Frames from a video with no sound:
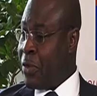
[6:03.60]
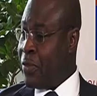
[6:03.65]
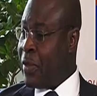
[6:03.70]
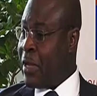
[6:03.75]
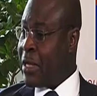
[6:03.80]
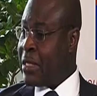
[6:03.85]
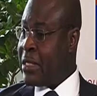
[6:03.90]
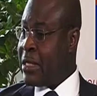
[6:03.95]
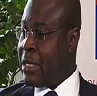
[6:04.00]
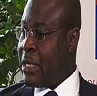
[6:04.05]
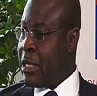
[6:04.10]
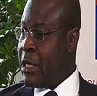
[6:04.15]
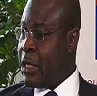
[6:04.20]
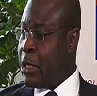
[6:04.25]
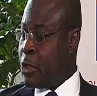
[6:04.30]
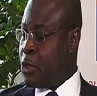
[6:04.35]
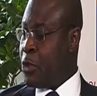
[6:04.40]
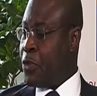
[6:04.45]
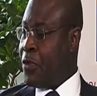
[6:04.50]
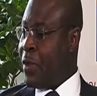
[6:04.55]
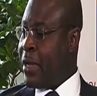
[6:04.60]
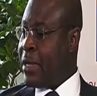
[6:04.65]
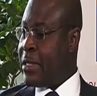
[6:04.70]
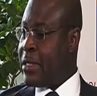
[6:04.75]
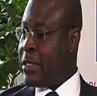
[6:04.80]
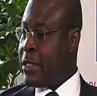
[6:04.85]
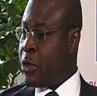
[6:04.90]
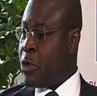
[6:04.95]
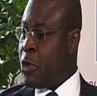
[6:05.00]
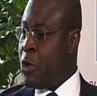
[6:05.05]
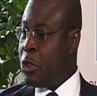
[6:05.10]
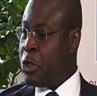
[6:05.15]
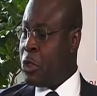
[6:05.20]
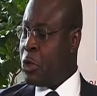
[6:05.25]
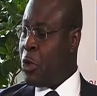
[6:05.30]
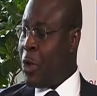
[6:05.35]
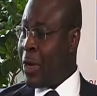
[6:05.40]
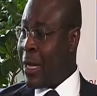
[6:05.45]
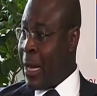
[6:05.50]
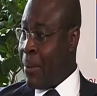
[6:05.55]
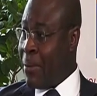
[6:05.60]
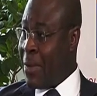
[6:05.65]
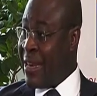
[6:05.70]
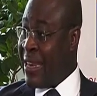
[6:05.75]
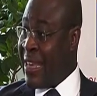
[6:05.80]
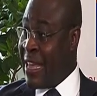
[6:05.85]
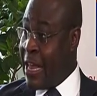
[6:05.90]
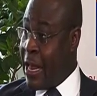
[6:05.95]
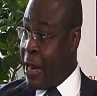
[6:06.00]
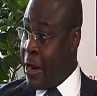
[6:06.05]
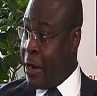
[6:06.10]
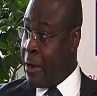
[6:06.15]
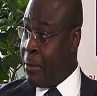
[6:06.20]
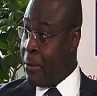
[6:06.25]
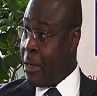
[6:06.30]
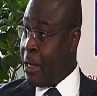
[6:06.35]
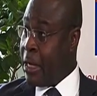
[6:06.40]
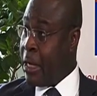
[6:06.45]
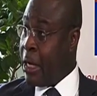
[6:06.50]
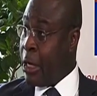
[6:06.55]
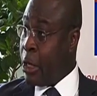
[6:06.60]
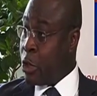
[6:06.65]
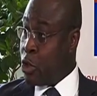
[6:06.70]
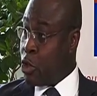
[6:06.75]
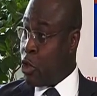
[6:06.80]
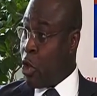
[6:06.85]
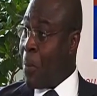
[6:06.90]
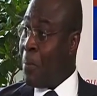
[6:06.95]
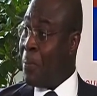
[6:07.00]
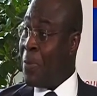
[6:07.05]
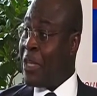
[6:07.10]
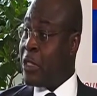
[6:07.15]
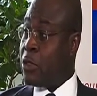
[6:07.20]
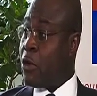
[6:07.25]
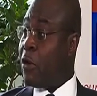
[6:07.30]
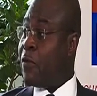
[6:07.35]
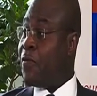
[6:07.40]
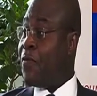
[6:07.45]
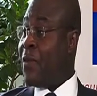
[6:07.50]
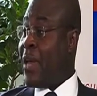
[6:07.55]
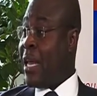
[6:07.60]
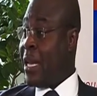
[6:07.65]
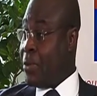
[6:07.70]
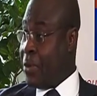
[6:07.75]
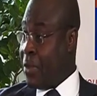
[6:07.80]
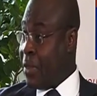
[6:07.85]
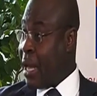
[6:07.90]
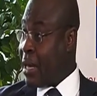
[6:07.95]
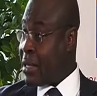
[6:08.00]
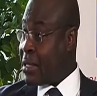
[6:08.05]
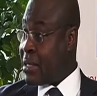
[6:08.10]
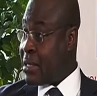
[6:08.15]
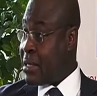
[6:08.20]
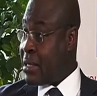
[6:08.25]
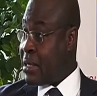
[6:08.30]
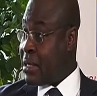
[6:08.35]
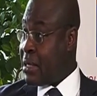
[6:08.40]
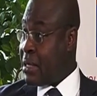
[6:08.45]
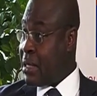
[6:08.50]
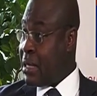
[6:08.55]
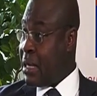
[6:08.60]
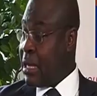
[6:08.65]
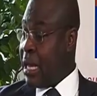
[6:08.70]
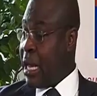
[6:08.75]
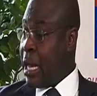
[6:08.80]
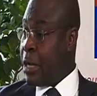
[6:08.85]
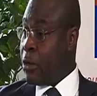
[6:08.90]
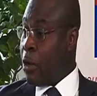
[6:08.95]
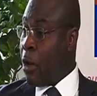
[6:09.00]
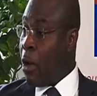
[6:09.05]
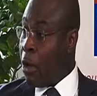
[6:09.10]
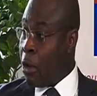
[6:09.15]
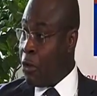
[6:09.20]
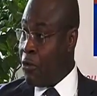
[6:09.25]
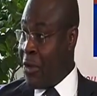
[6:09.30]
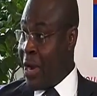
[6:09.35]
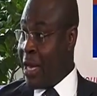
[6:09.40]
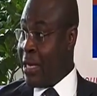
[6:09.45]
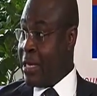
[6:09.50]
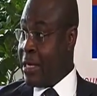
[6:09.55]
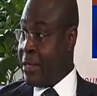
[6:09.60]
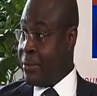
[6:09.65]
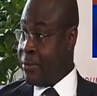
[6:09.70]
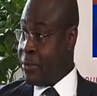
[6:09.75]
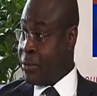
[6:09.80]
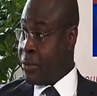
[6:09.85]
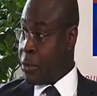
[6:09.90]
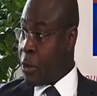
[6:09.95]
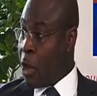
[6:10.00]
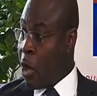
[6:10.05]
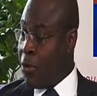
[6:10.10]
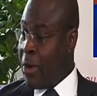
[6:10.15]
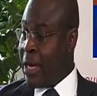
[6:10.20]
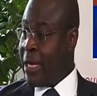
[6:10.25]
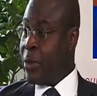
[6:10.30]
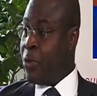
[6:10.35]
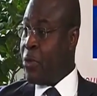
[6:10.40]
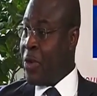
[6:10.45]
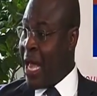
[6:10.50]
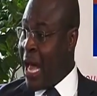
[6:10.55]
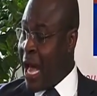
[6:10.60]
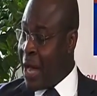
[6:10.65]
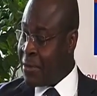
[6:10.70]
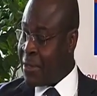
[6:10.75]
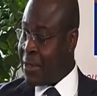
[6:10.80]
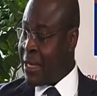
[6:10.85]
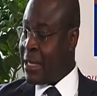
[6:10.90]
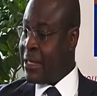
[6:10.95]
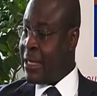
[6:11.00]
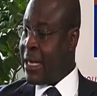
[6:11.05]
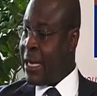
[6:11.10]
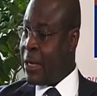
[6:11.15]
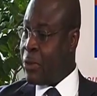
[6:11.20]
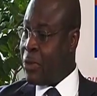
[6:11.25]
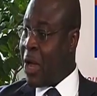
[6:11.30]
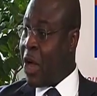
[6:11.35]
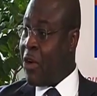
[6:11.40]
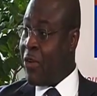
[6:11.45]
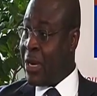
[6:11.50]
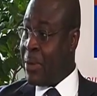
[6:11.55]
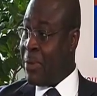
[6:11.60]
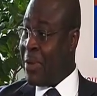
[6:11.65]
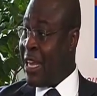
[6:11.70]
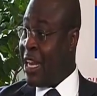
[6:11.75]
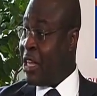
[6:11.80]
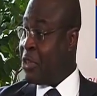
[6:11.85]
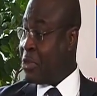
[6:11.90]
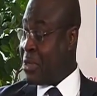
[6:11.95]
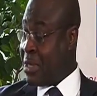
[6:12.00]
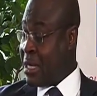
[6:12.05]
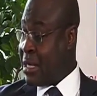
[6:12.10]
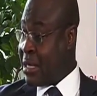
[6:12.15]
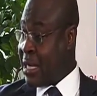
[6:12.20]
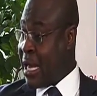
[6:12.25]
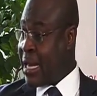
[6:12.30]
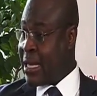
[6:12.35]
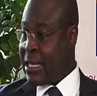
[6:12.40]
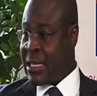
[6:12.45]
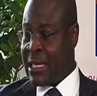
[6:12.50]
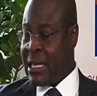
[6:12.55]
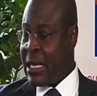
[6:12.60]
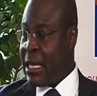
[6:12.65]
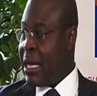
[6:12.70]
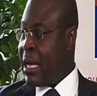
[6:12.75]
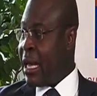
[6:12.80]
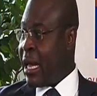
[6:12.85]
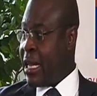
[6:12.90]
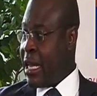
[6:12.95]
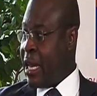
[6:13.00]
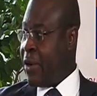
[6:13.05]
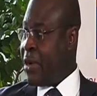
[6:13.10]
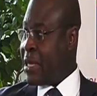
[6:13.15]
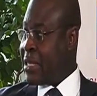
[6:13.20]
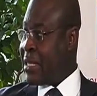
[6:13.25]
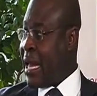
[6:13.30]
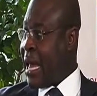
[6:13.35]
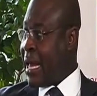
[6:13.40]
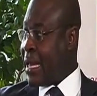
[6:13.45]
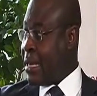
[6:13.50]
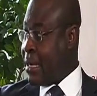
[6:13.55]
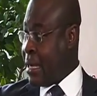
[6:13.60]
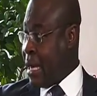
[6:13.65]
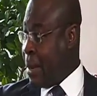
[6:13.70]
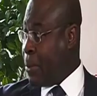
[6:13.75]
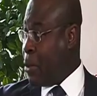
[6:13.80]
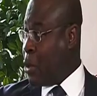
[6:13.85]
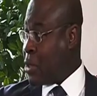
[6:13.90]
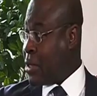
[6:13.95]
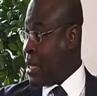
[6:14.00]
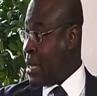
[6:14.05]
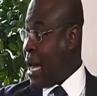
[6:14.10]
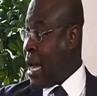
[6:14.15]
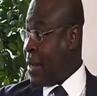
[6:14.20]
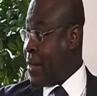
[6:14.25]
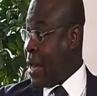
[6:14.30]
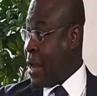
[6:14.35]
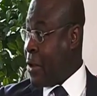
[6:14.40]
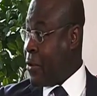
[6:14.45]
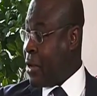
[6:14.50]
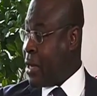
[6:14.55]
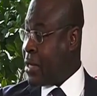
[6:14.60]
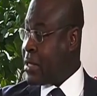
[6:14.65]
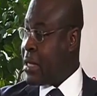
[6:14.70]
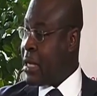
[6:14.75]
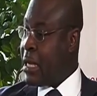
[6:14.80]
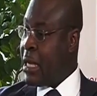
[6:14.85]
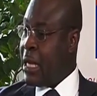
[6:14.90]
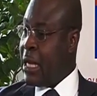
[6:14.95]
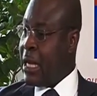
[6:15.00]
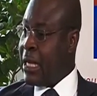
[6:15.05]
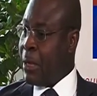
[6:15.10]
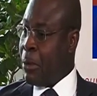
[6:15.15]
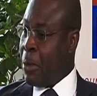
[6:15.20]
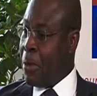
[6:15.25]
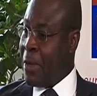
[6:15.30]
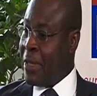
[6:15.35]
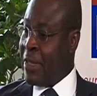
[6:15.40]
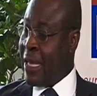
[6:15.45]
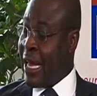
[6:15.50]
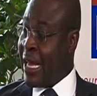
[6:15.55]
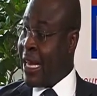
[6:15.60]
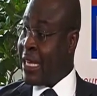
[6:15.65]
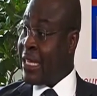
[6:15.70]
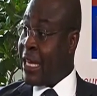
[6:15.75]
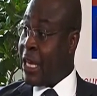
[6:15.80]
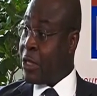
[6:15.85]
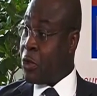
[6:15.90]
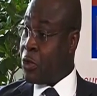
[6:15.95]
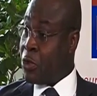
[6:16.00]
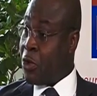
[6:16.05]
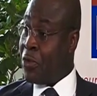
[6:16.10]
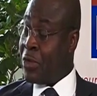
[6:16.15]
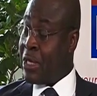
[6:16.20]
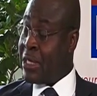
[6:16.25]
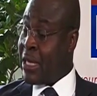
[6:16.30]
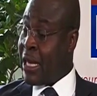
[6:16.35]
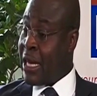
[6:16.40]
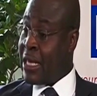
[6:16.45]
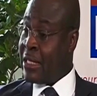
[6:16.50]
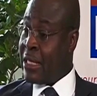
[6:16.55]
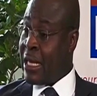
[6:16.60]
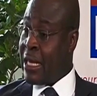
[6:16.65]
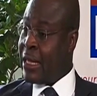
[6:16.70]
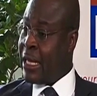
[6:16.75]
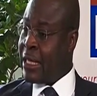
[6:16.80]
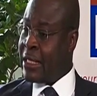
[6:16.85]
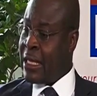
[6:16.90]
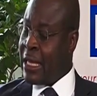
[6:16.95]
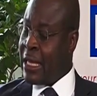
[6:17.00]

that two things goods do not come in here to compete unfairly with us. And already, already we have started and we are already beginning to see signs in areas like cables and other areas the moment the Ghana Standards Authority started saying that